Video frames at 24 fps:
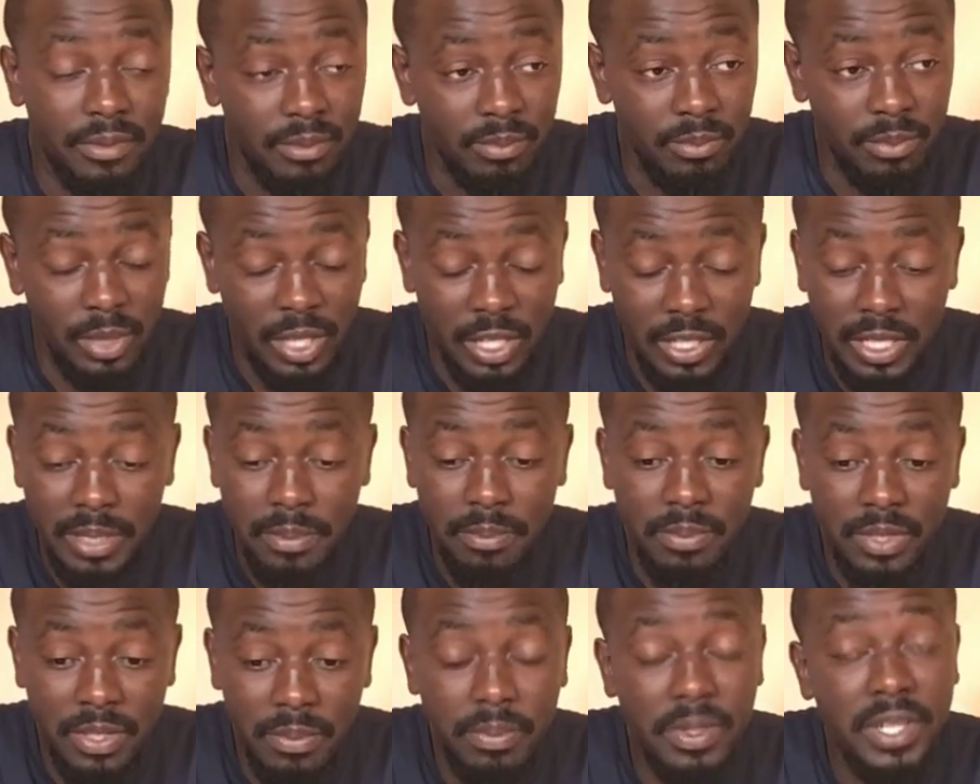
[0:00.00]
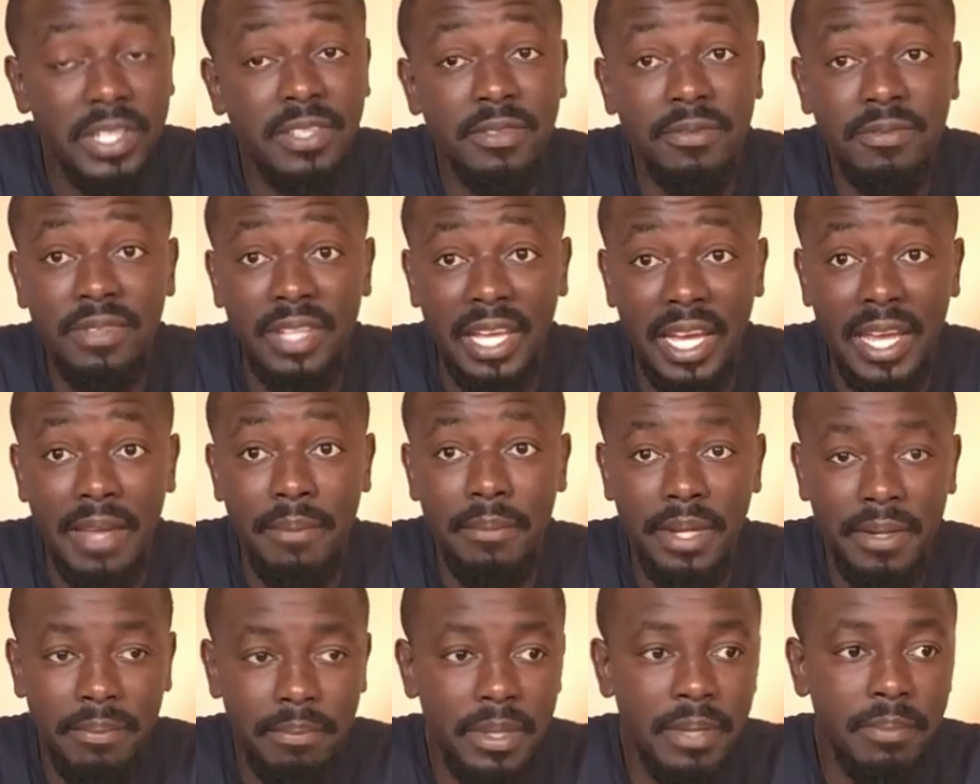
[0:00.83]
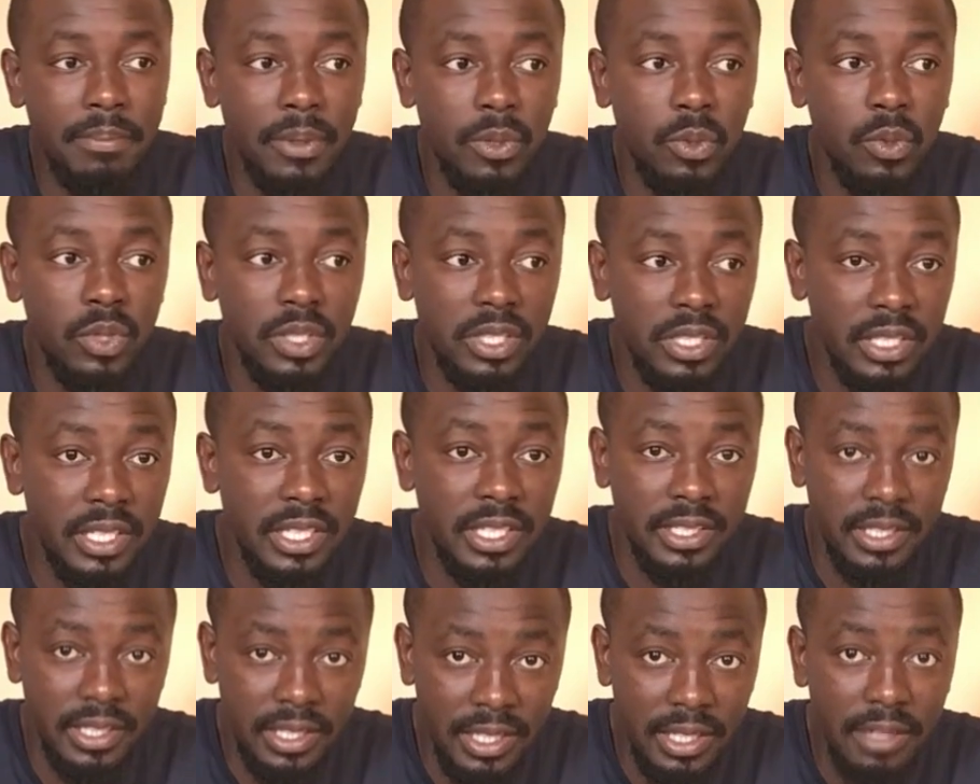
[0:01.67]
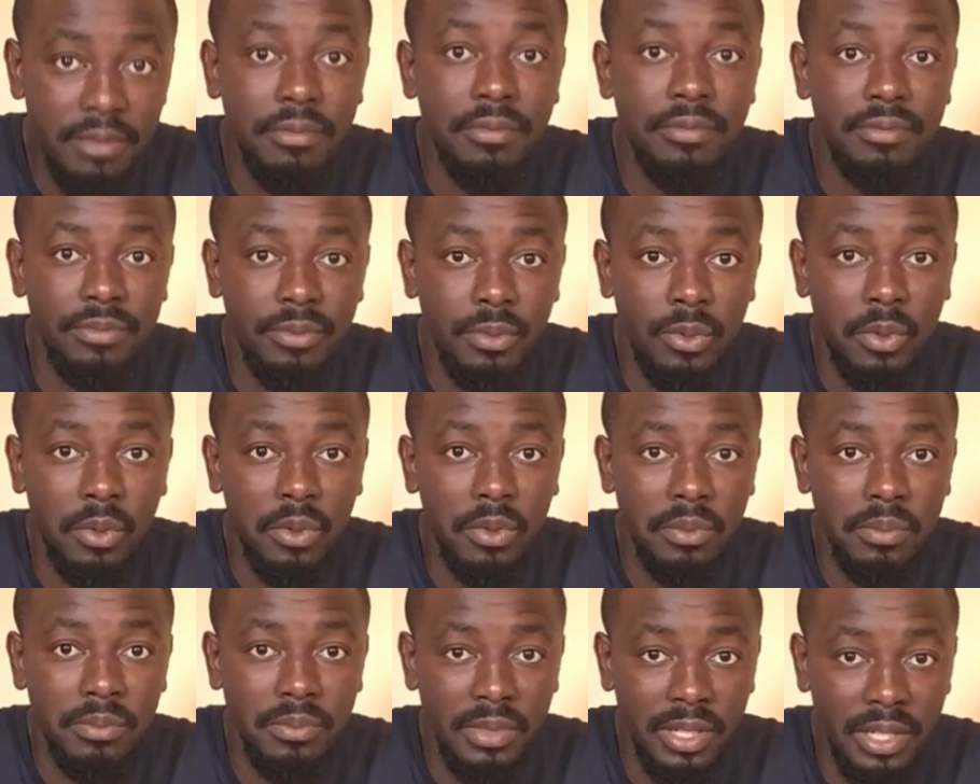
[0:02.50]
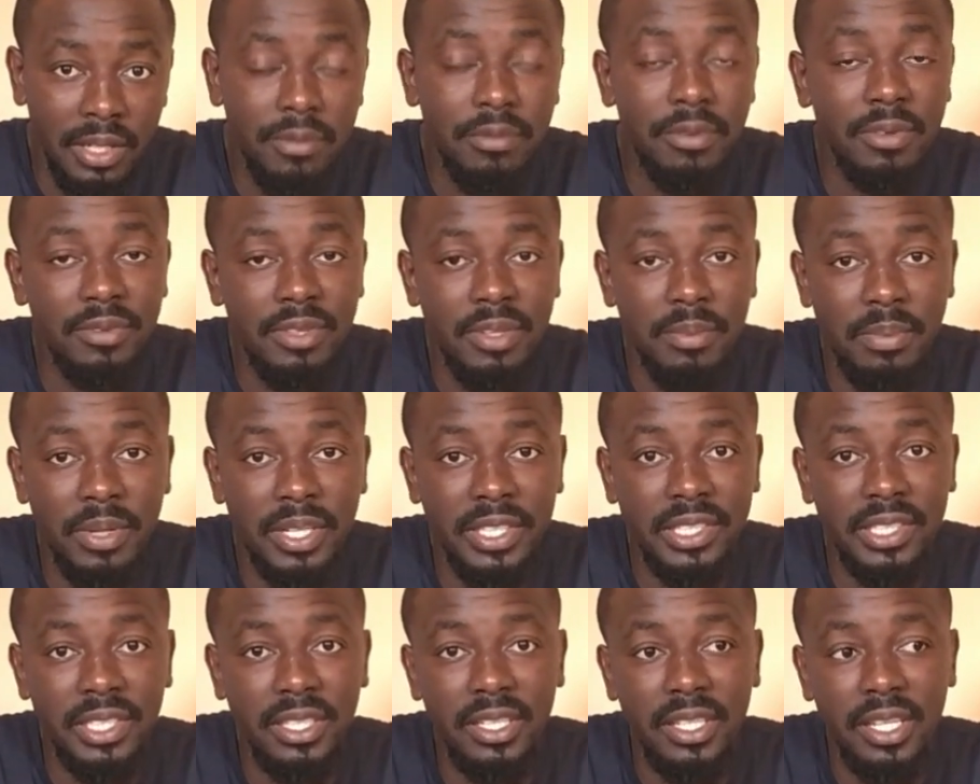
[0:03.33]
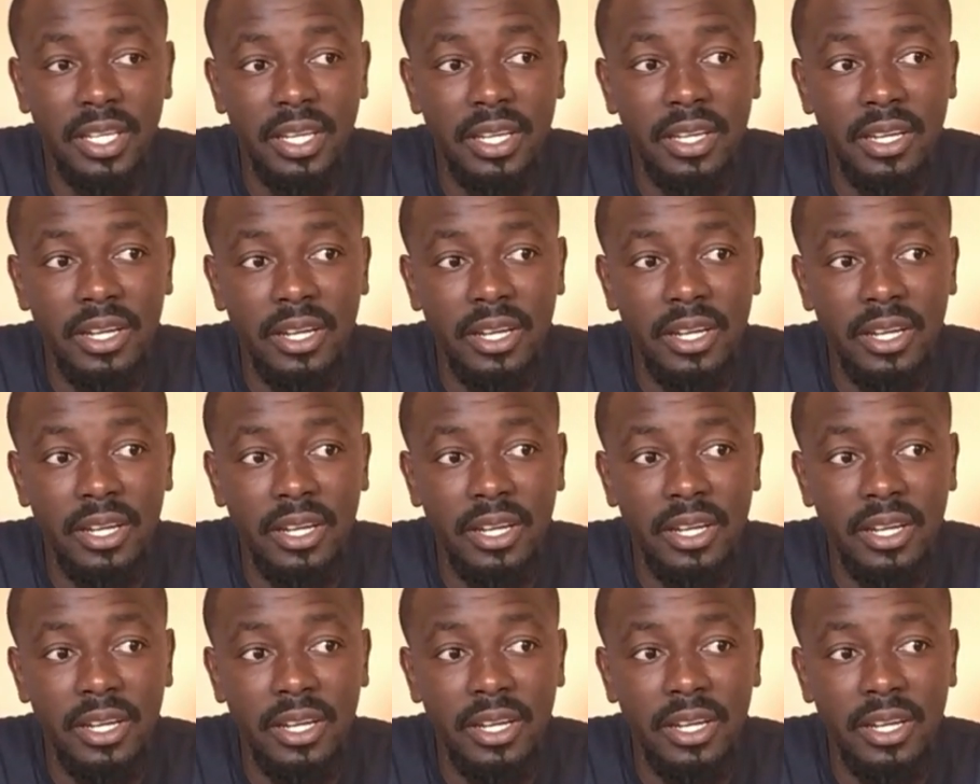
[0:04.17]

very depressive time, and people who didn't live or live with depression